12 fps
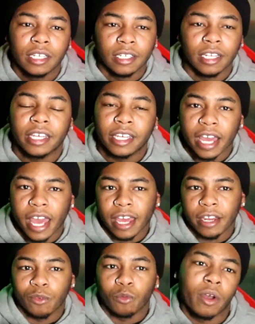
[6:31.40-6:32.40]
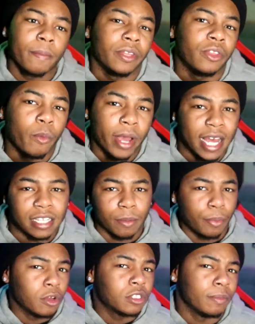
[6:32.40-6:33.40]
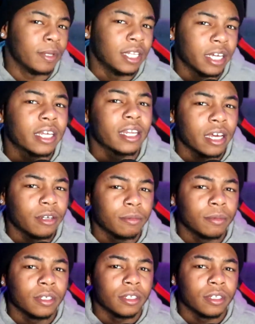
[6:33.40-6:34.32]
look at women the way I supposed to be looking at them.